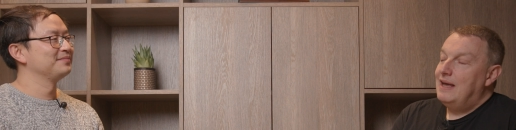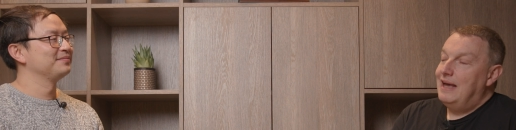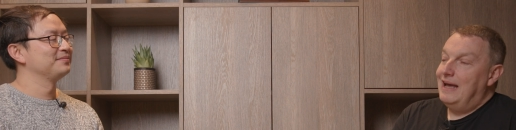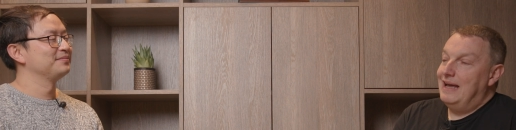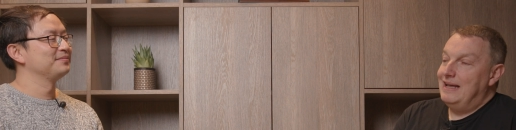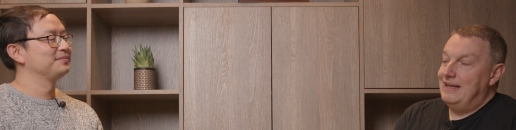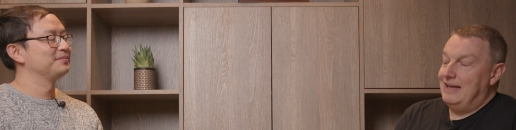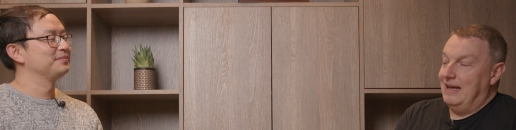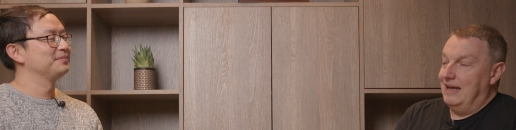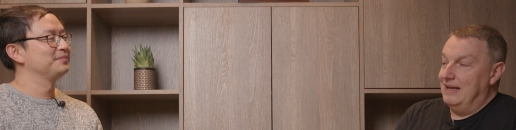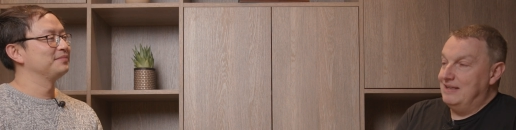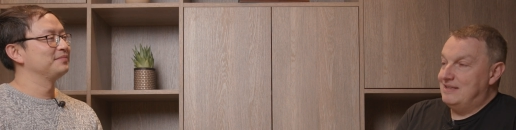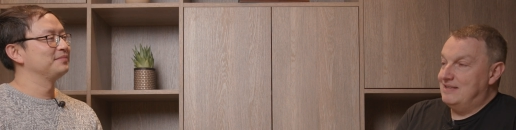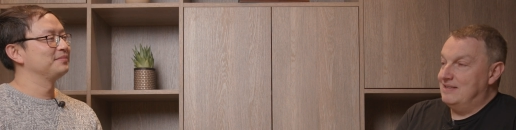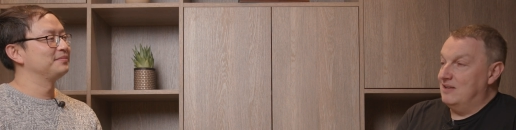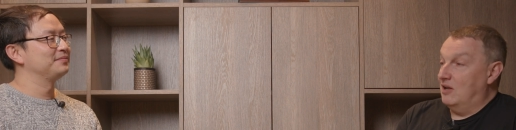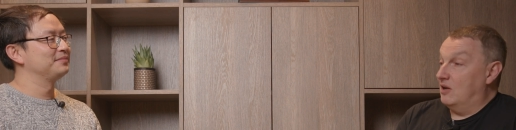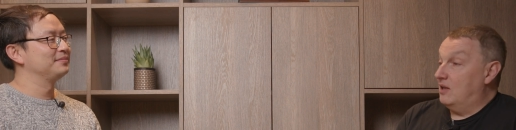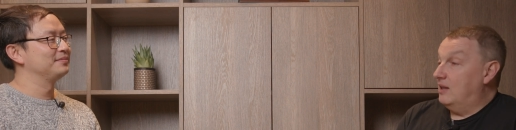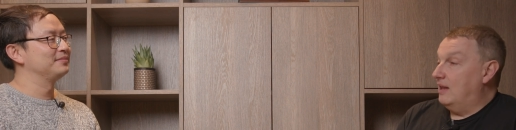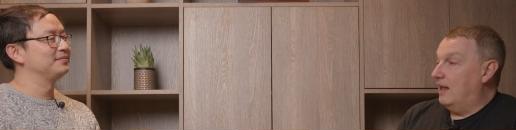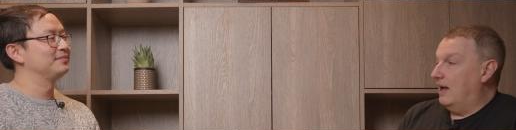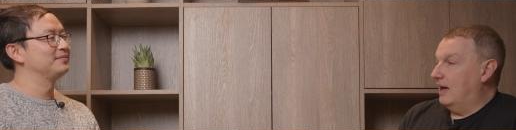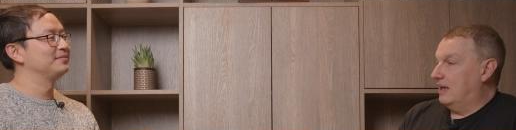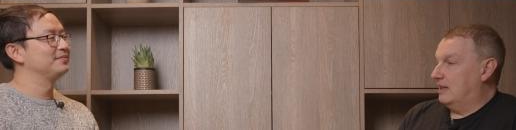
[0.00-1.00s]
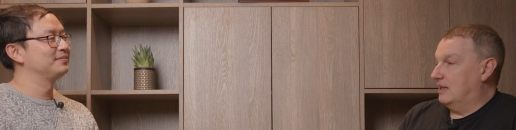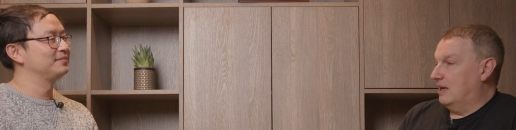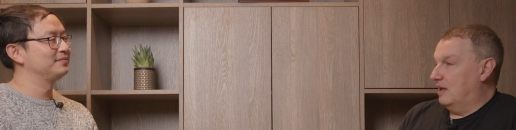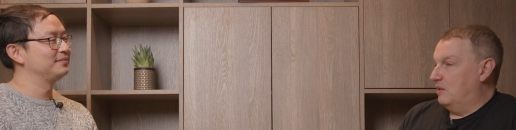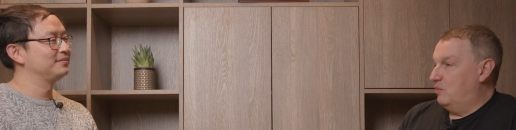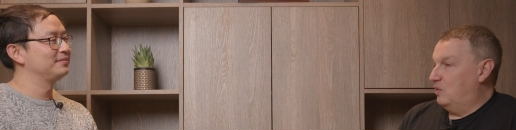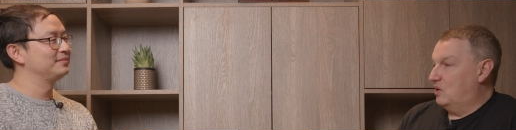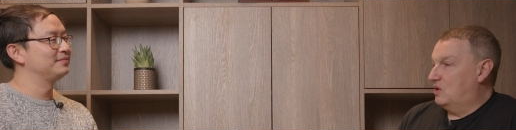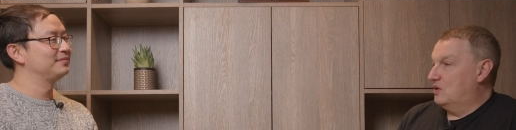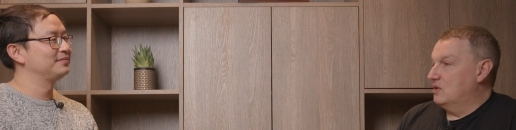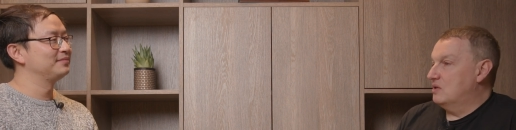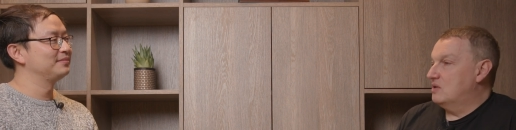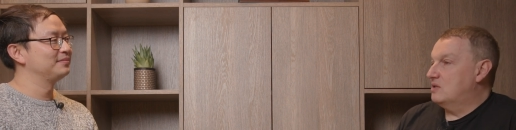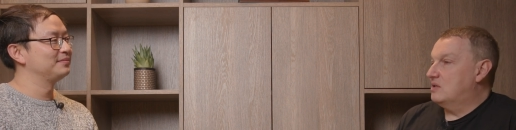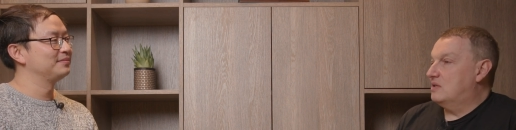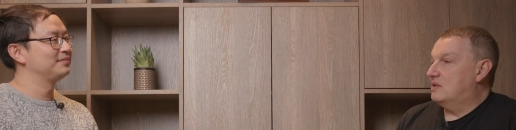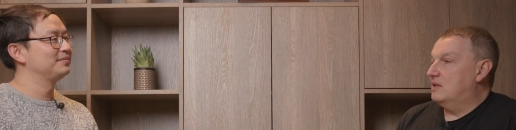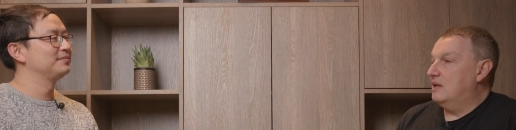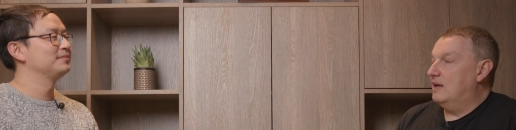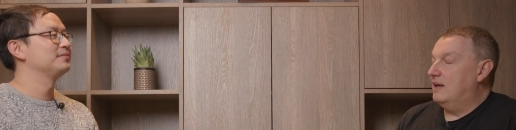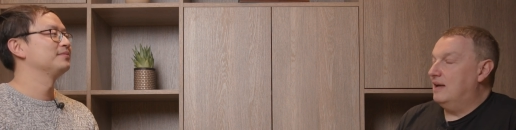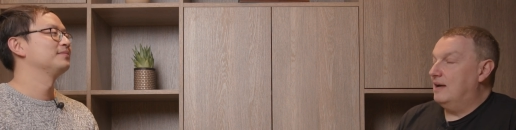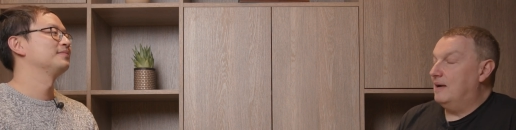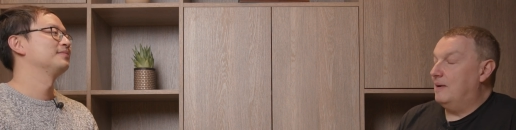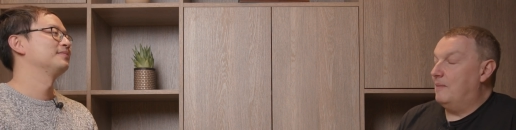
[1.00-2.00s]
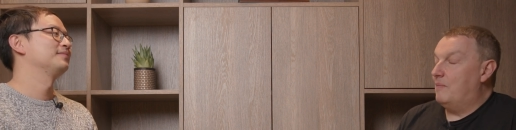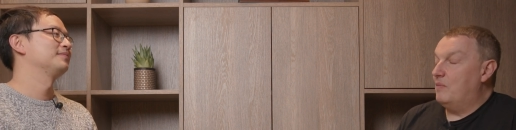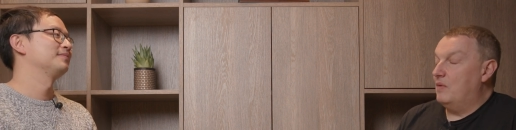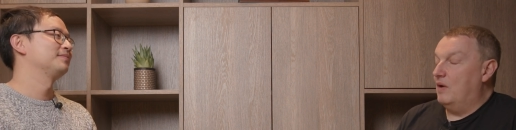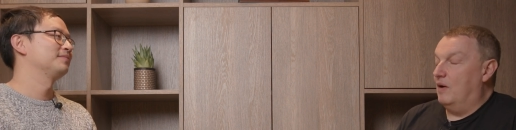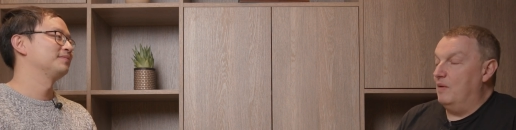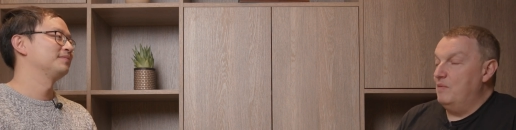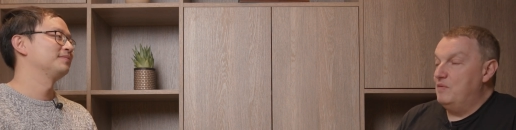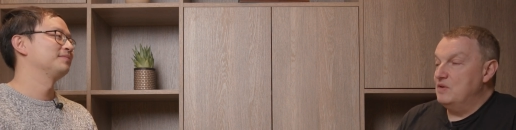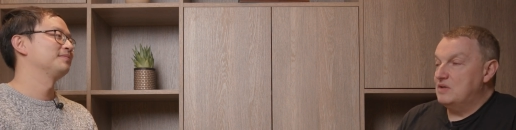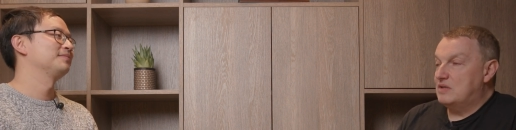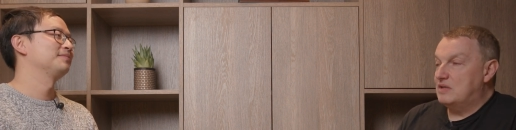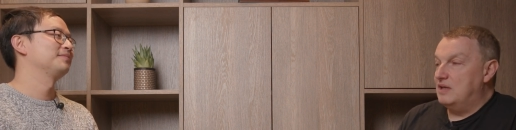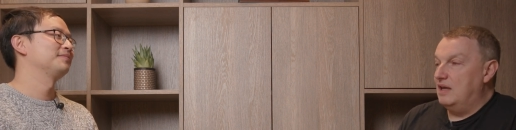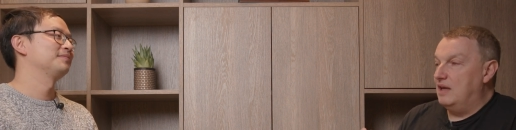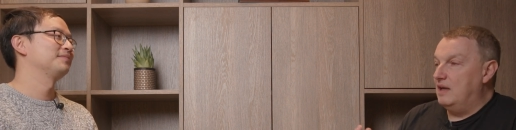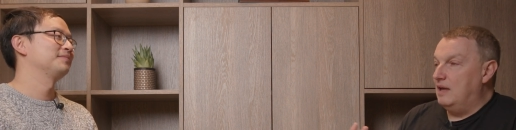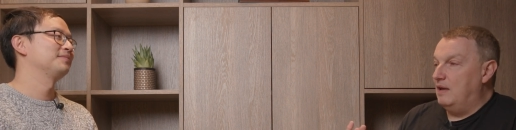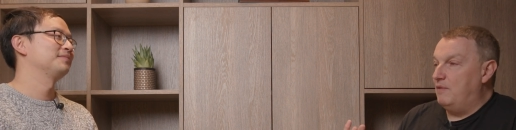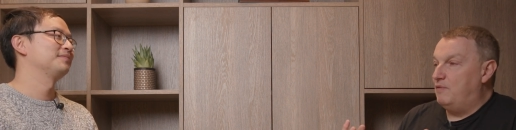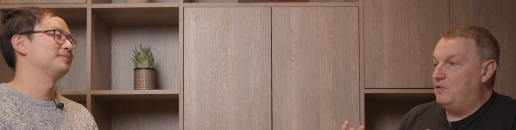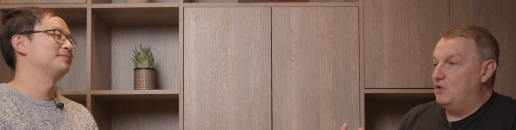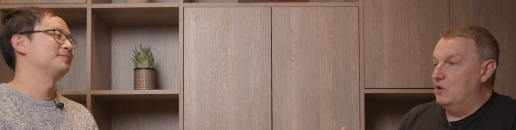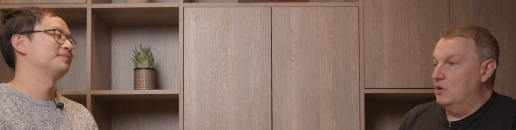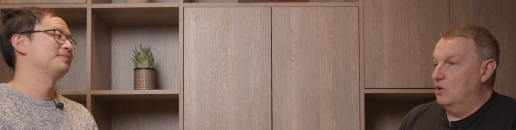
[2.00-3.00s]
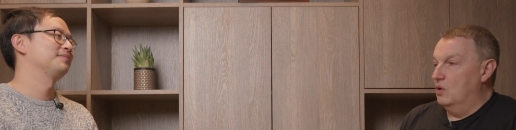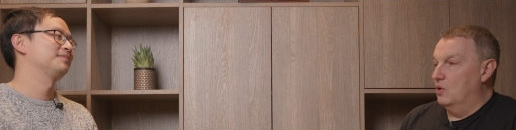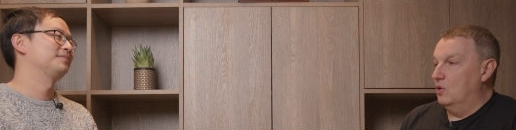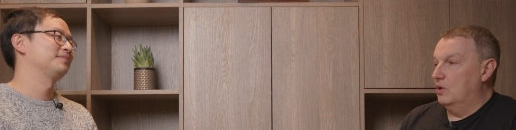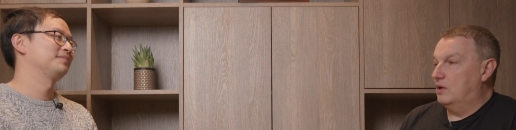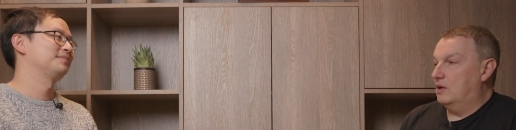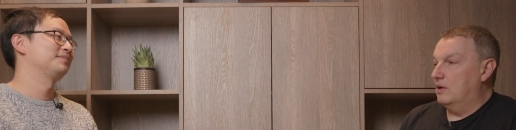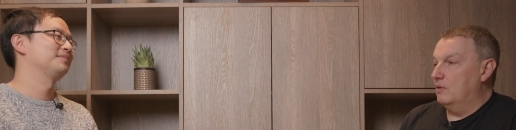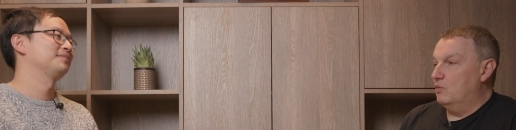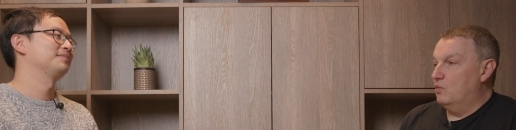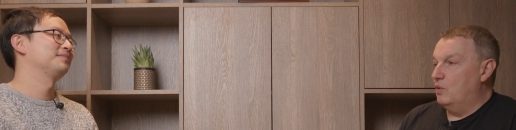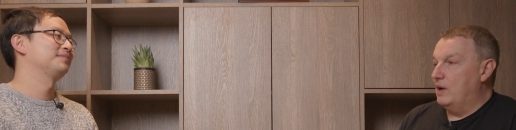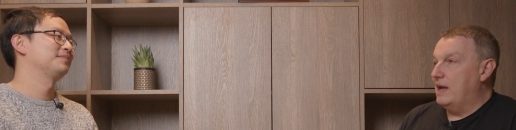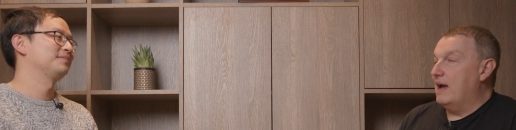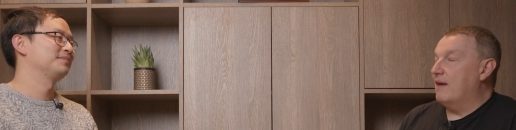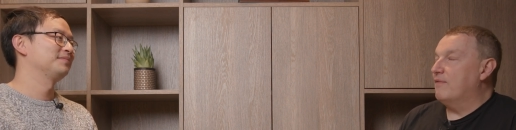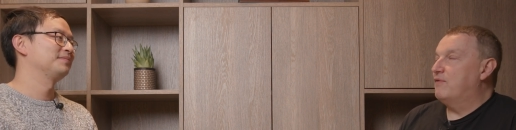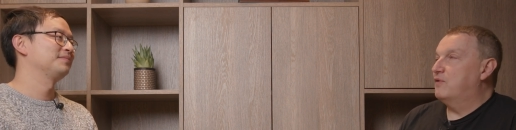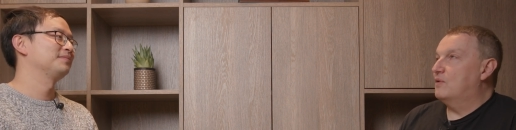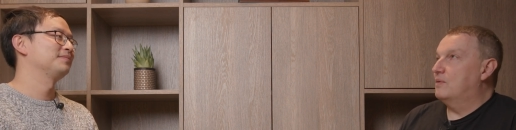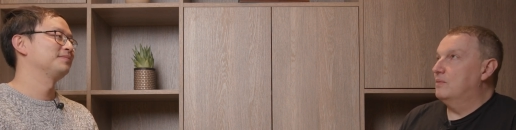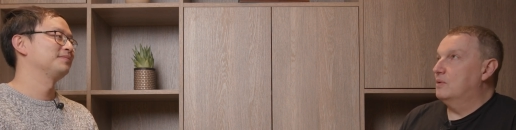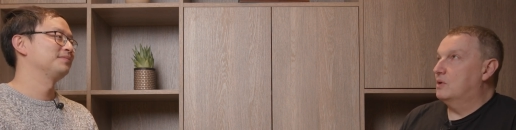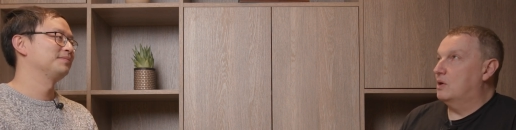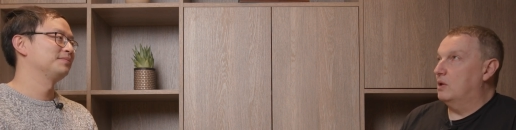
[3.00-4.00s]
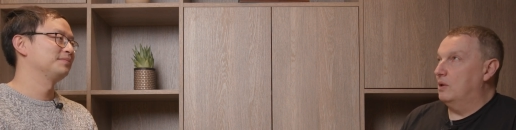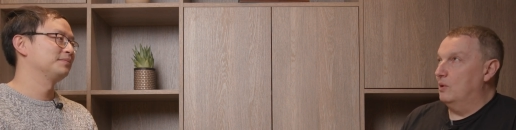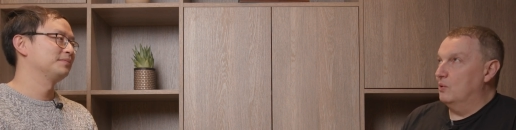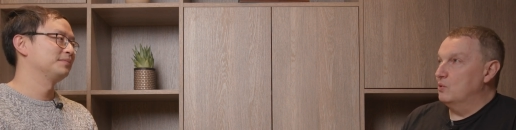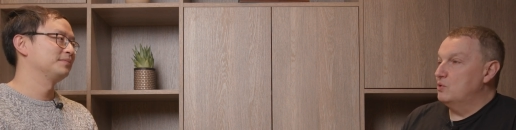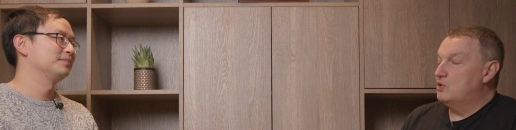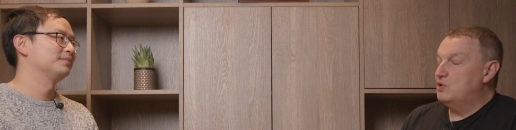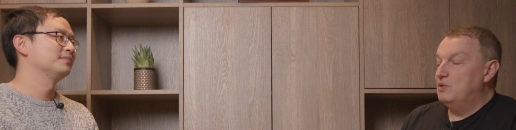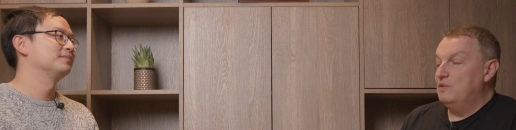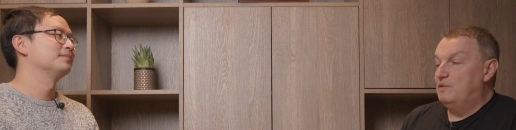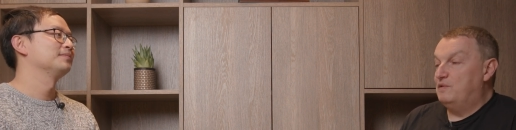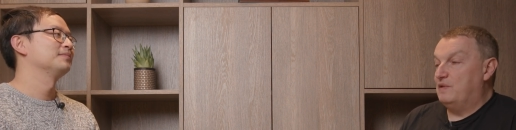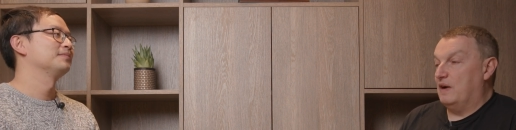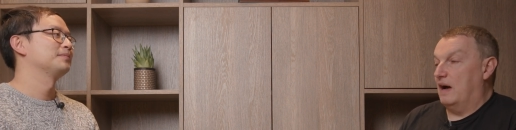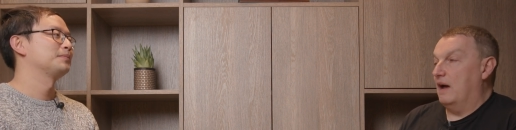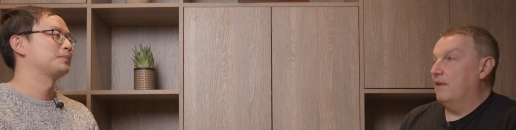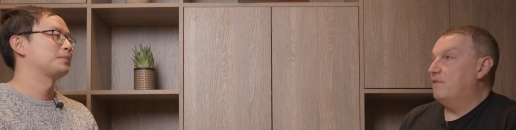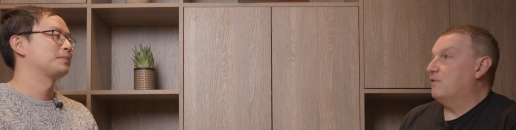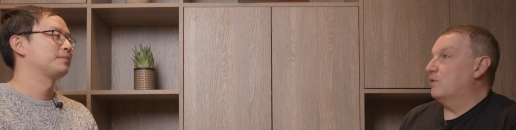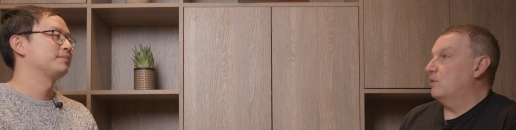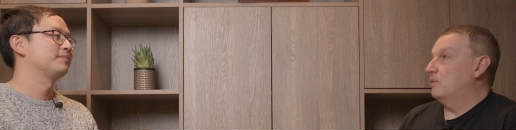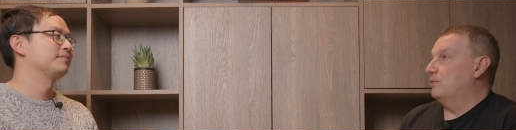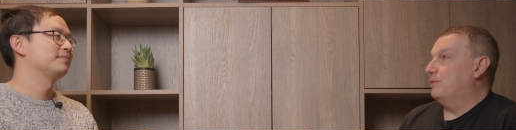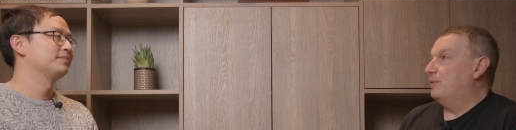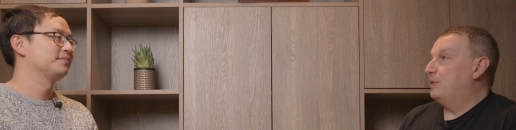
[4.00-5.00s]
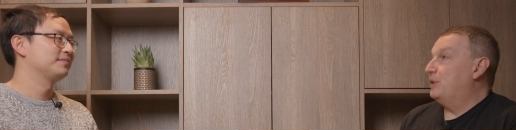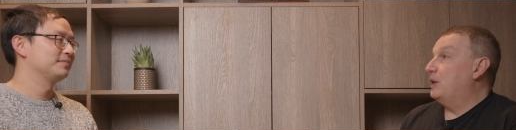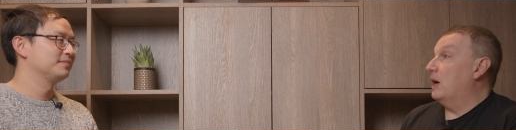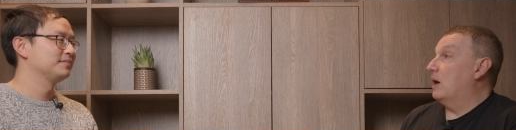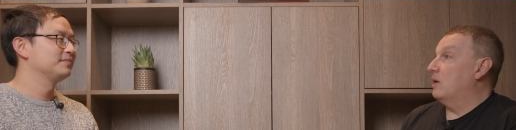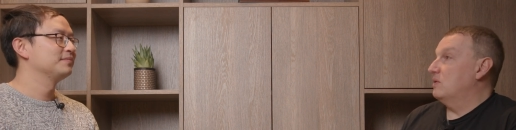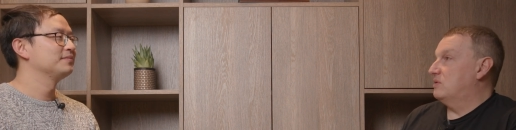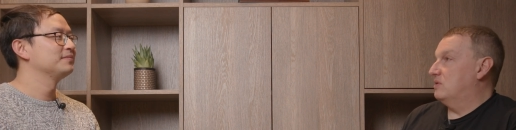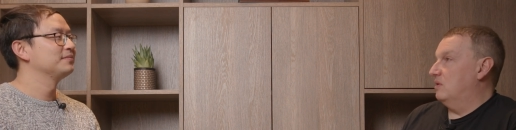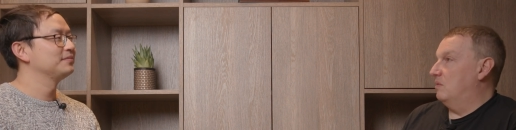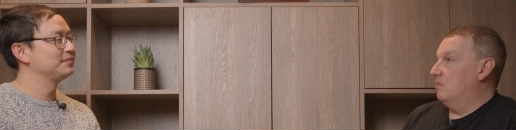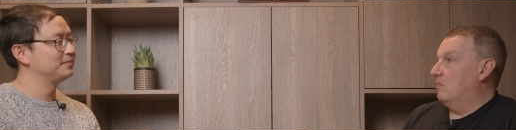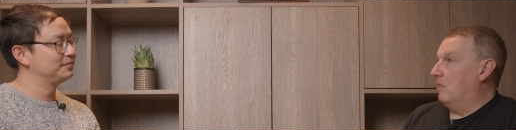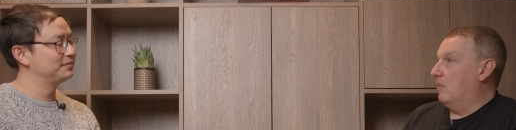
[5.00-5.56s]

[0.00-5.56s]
Speaker 1: It, it's not like that because obviously, if you look, we have close to 500,000